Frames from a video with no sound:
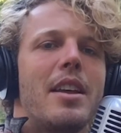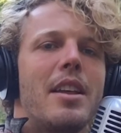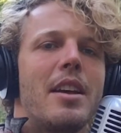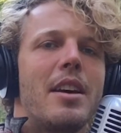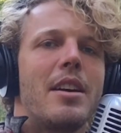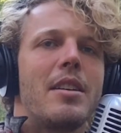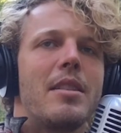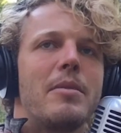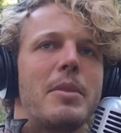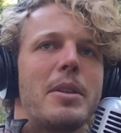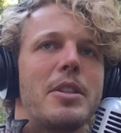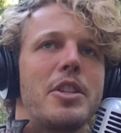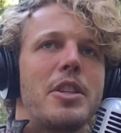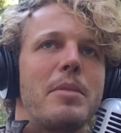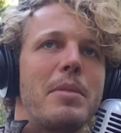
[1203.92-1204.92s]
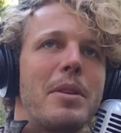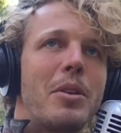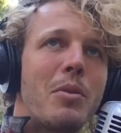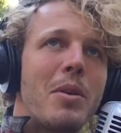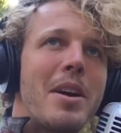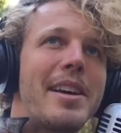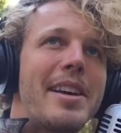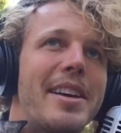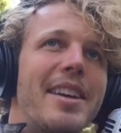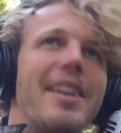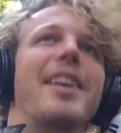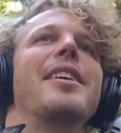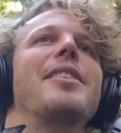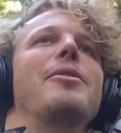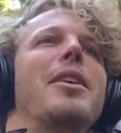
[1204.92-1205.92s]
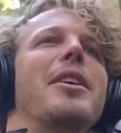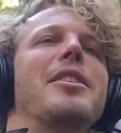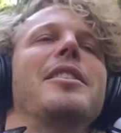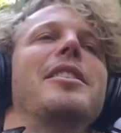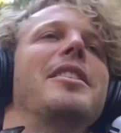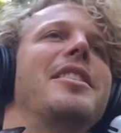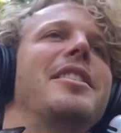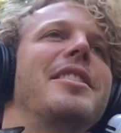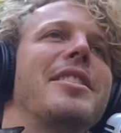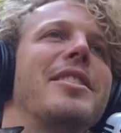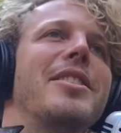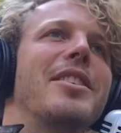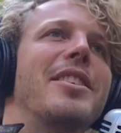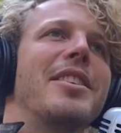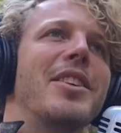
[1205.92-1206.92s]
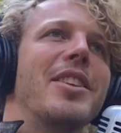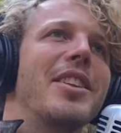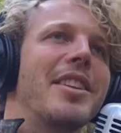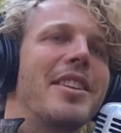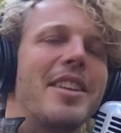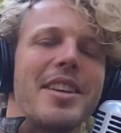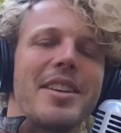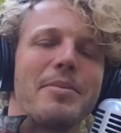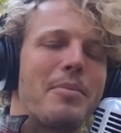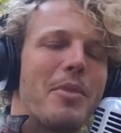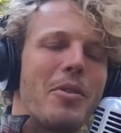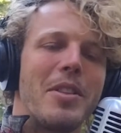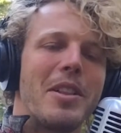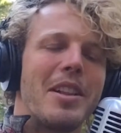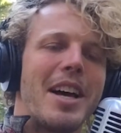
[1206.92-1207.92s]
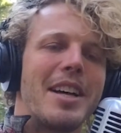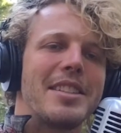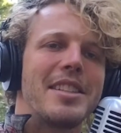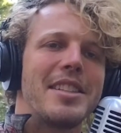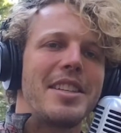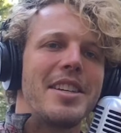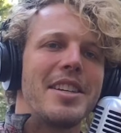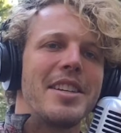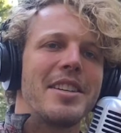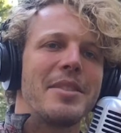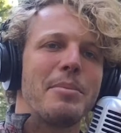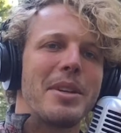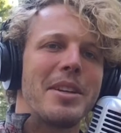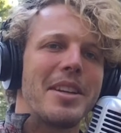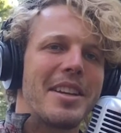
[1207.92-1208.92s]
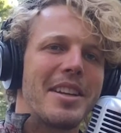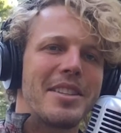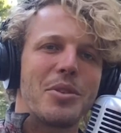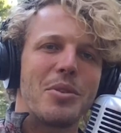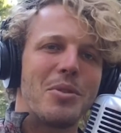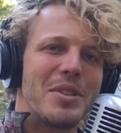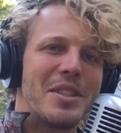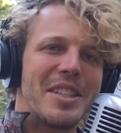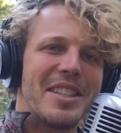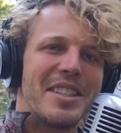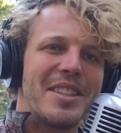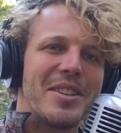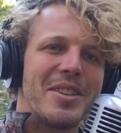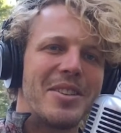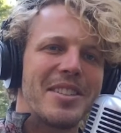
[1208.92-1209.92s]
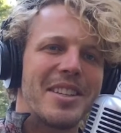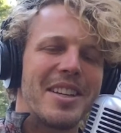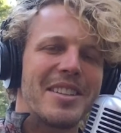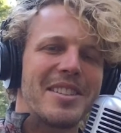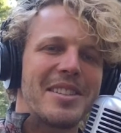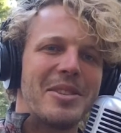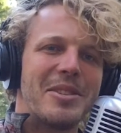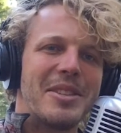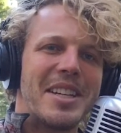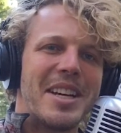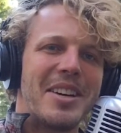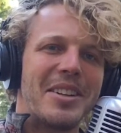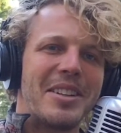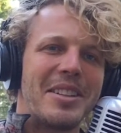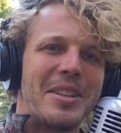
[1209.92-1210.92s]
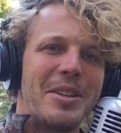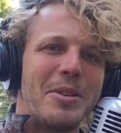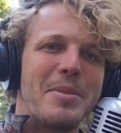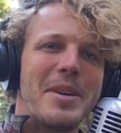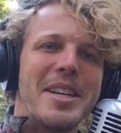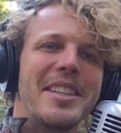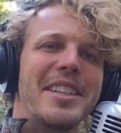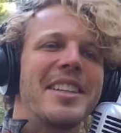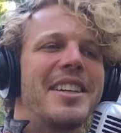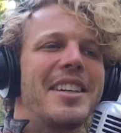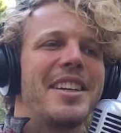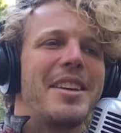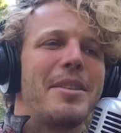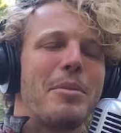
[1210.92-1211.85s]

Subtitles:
I've been chipping away at a record like over the last year, but I guess quarantine, has kind of slowed it down a little bit. But